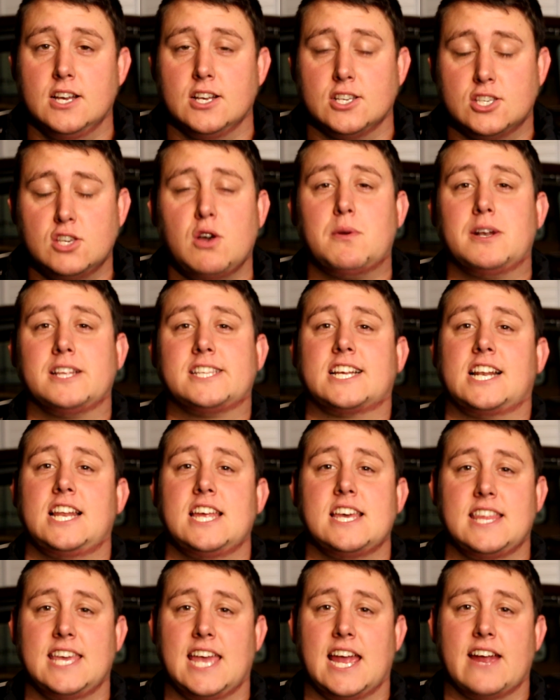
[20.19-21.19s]
So I wanted to
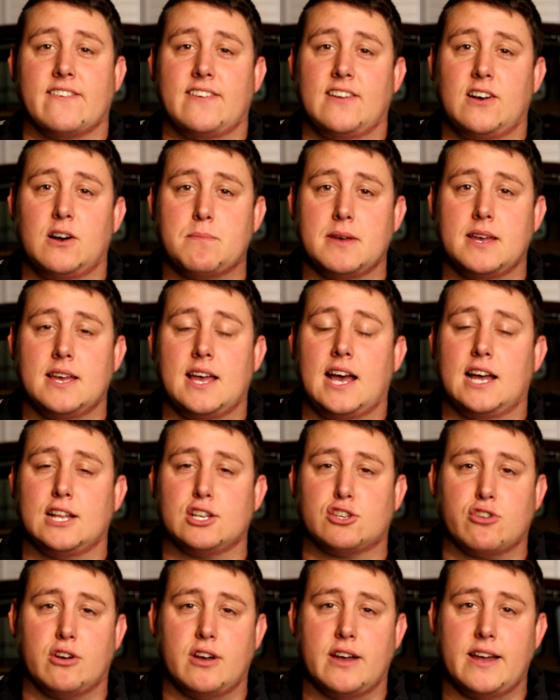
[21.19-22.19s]
clear the air a little bit
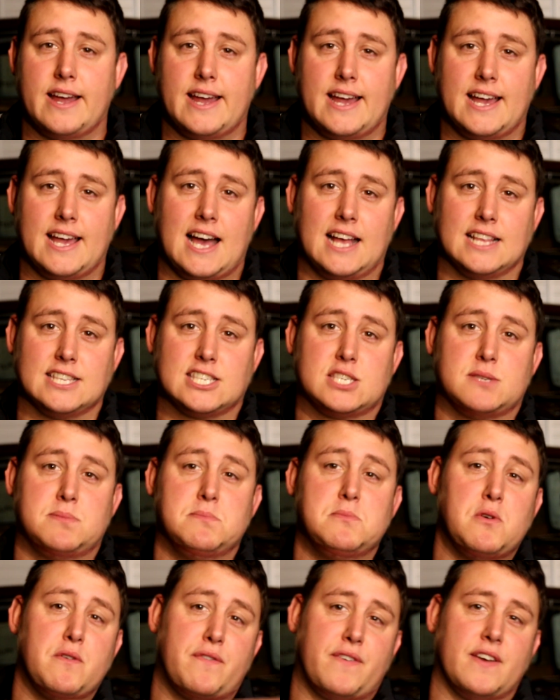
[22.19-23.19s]
and try and
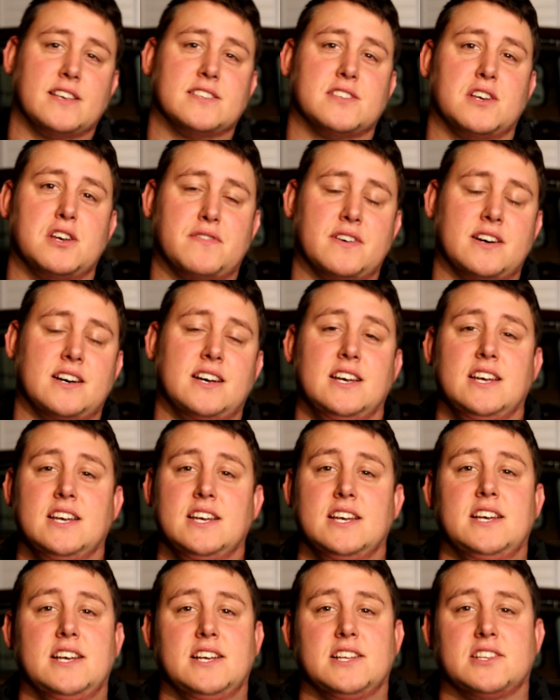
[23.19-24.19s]
smooth things over
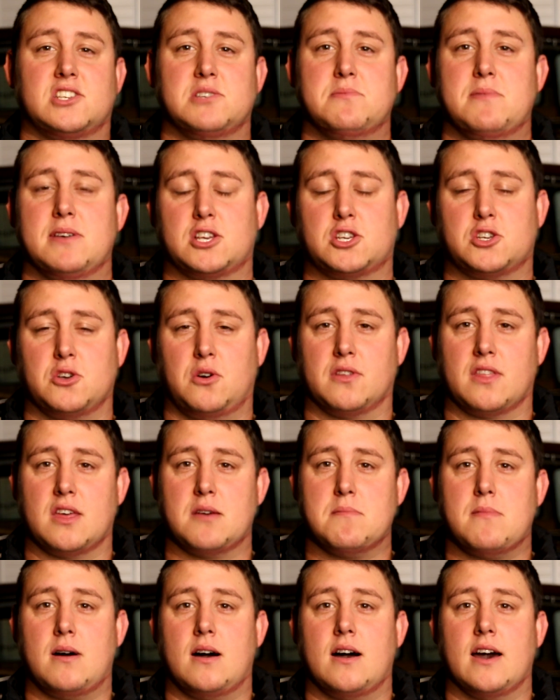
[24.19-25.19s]
to make sure
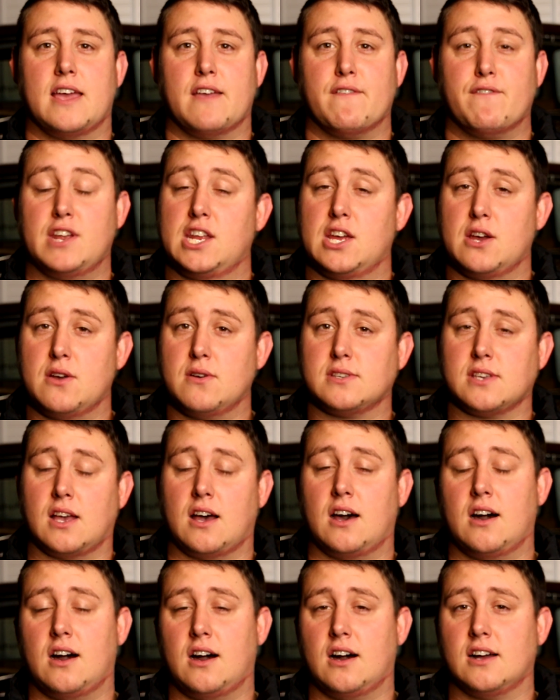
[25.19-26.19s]
that my videos
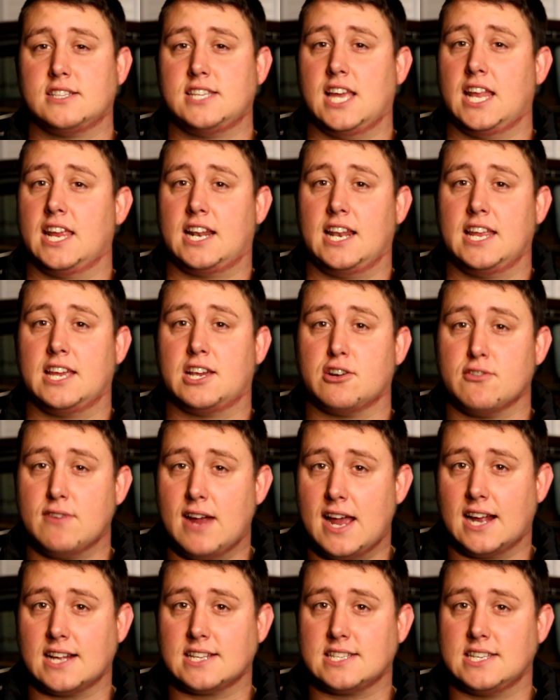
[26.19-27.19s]
are technically
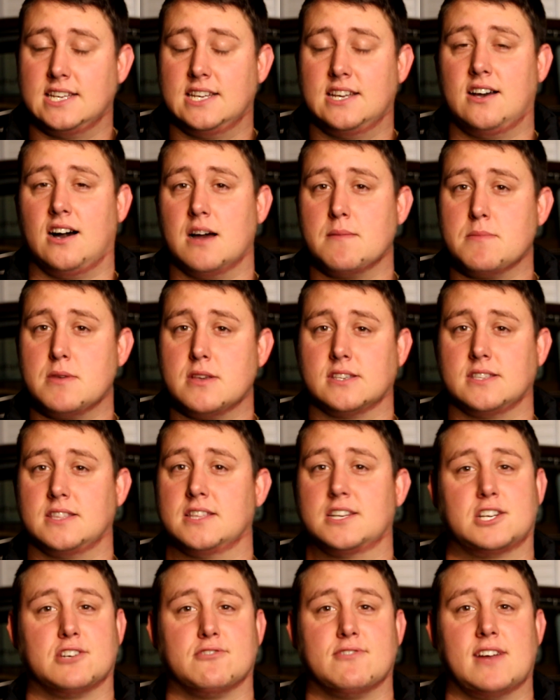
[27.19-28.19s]
correct, I'm
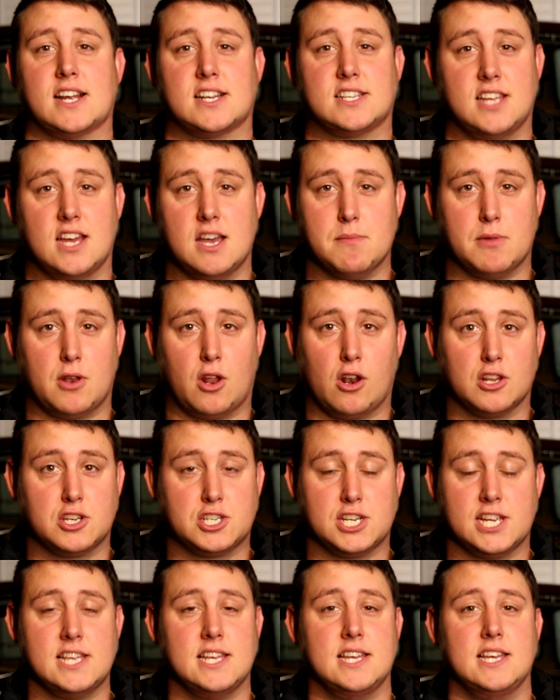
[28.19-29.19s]
using the correct
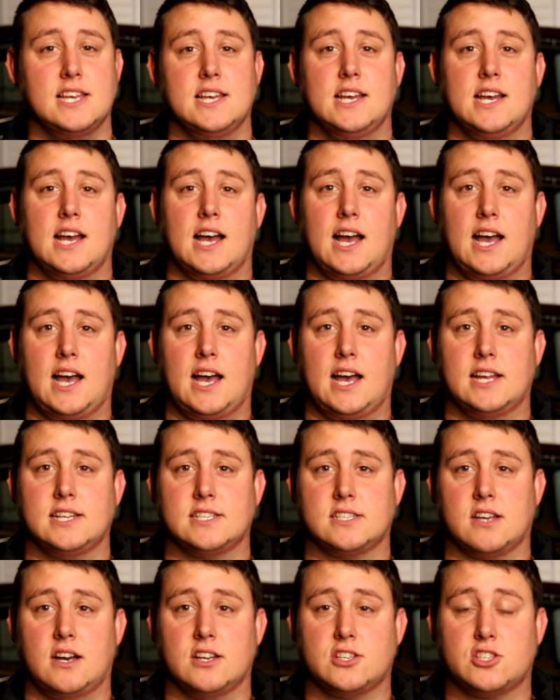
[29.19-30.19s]
terminology,
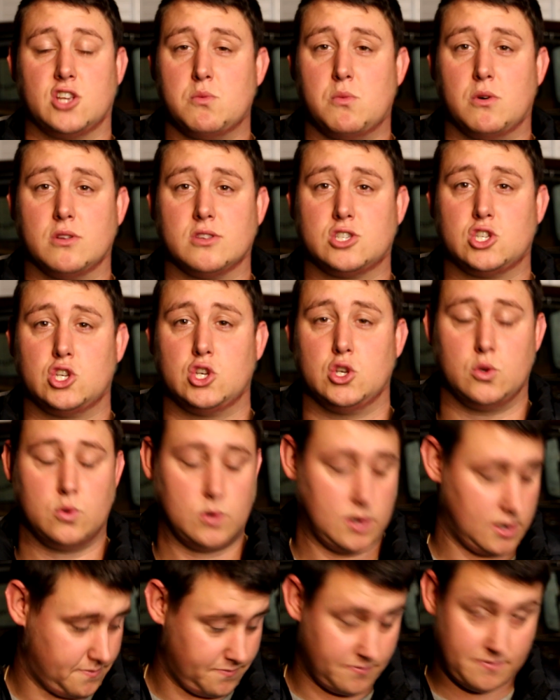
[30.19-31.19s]
and I don't want
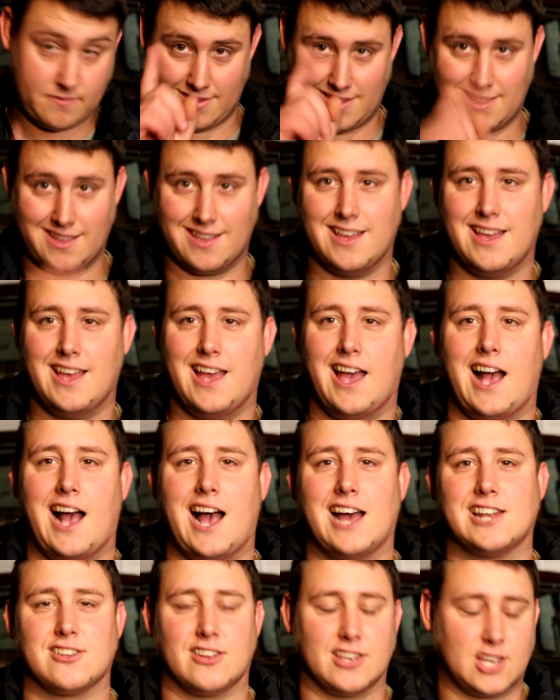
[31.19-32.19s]
to,
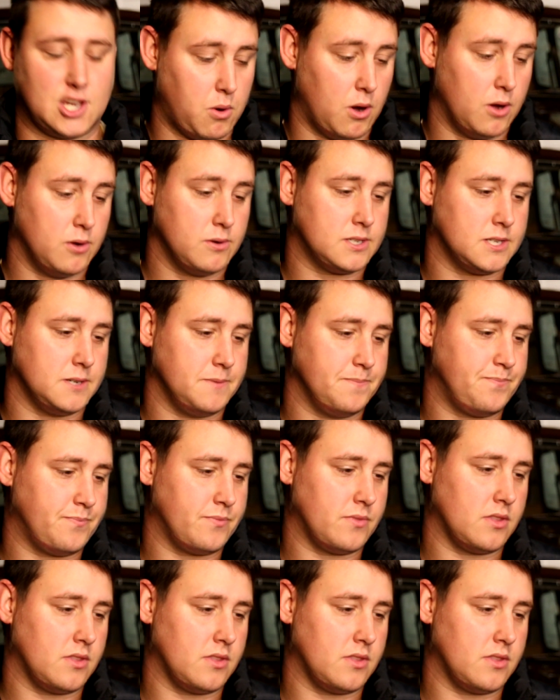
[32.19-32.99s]
and I quote,